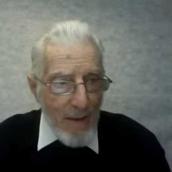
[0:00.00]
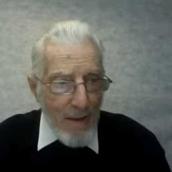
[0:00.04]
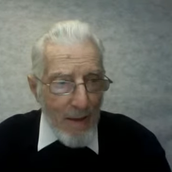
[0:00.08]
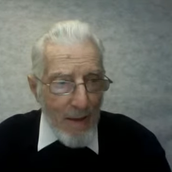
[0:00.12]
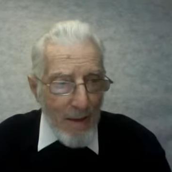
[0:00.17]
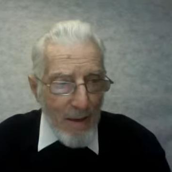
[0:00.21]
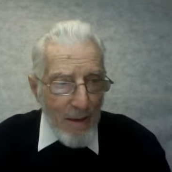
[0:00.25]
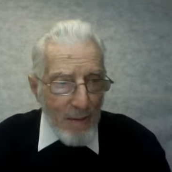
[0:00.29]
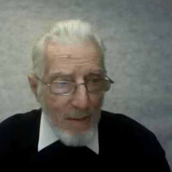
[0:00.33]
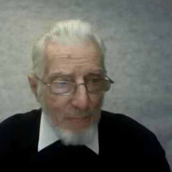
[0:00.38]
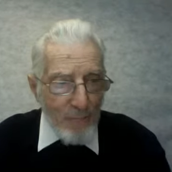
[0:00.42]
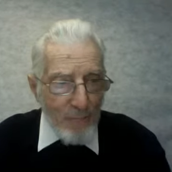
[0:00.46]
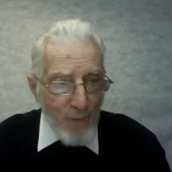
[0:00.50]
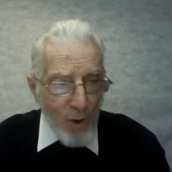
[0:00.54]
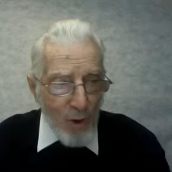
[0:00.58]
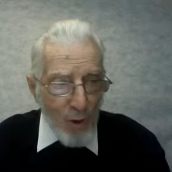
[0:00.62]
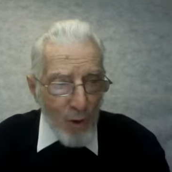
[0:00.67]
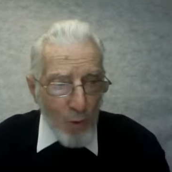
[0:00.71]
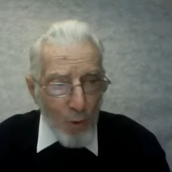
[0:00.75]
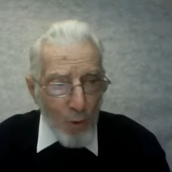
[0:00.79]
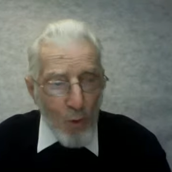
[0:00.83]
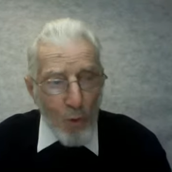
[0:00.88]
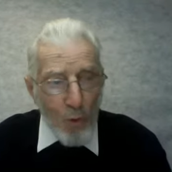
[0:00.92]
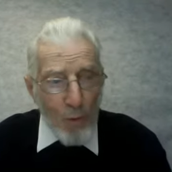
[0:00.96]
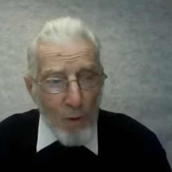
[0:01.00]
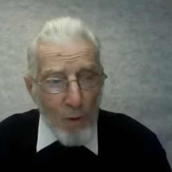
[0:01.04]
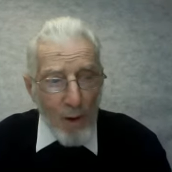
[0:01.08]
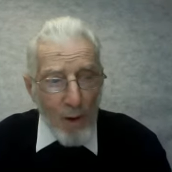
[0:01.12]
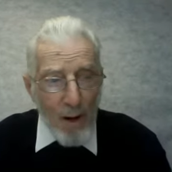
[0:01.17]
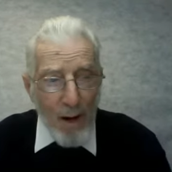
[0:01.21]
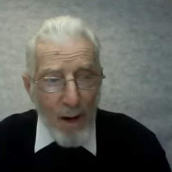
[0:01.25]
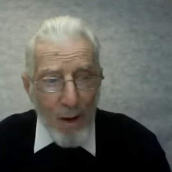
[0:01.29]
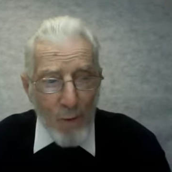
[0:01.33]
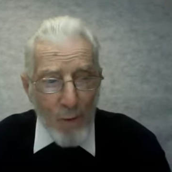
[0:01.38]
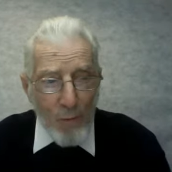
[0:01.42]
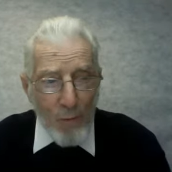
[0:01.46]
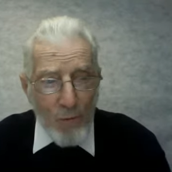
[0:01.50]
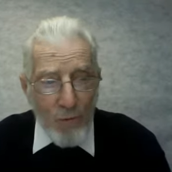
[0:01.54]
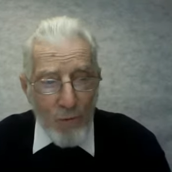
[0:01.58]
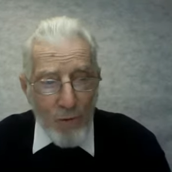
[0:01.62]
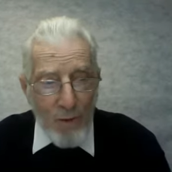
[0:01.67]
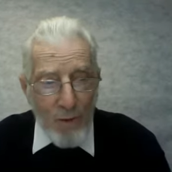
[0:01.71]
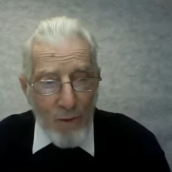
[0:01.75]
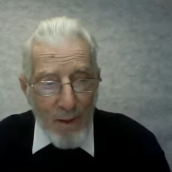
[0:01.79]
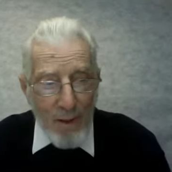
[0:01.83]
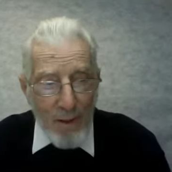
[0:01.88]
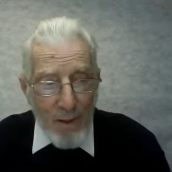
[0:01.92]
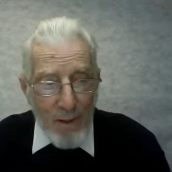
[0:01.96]
If the Hoover house
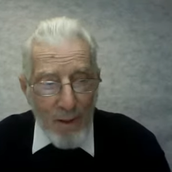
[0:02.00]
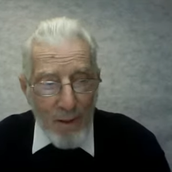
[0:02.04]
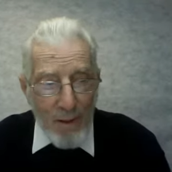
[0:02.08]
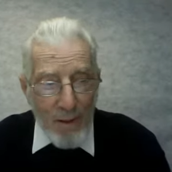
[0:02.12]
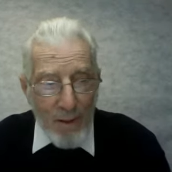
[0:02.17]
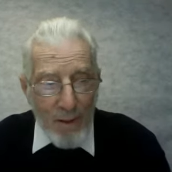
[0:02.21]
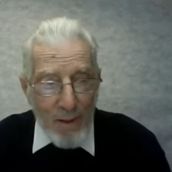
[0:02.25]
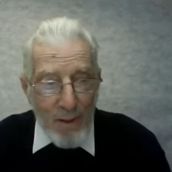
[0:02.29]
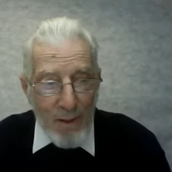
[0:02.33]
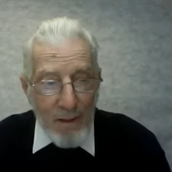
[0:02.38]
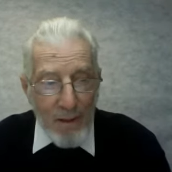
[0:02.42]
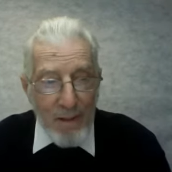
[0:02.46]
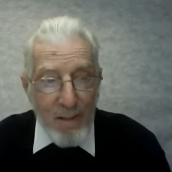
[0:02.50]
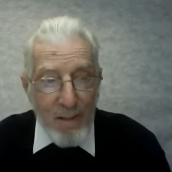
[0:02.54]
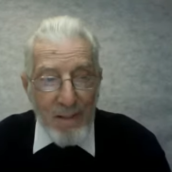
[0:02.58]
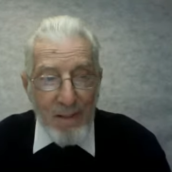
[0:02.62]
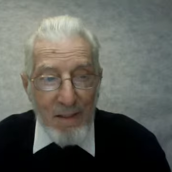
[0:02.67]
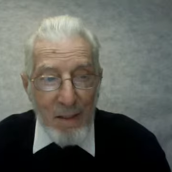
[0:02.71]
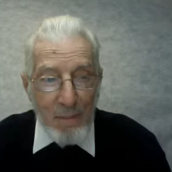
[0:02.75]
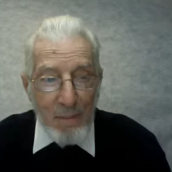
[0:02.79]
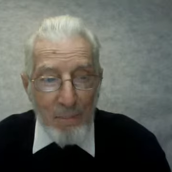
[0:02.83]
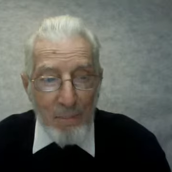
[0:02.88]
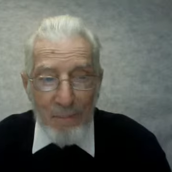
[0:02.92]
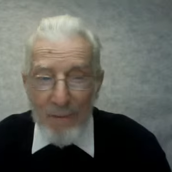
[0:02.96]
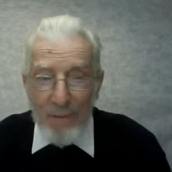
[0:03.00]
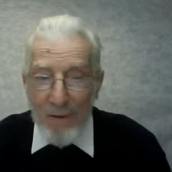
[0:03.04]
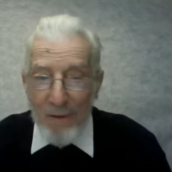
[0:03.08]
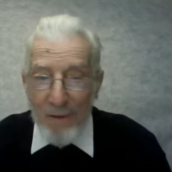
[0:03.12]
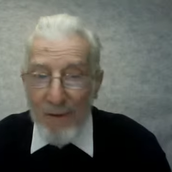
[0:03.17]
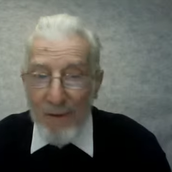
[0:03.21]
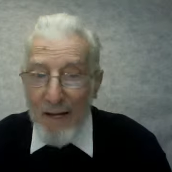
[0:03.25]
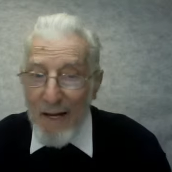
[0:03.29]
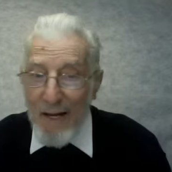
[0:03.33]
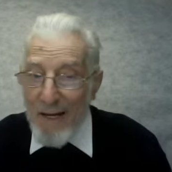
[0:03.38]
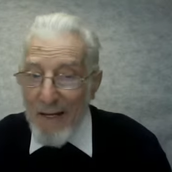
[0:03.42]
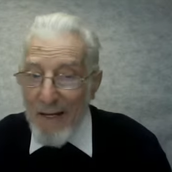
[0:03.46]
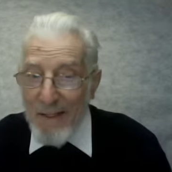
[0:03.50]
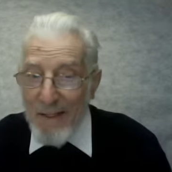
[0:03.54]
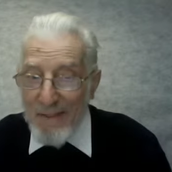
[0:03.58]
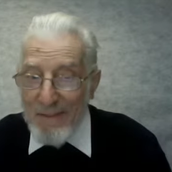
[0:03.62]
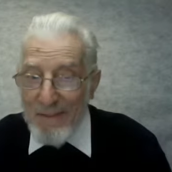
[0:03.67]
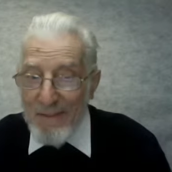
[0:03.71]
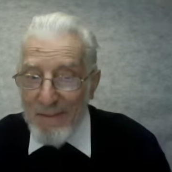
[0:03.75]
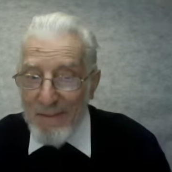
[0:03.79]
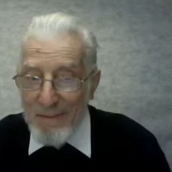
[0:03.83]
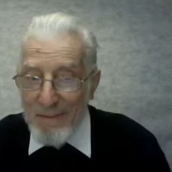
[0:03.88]
cleaned up their act,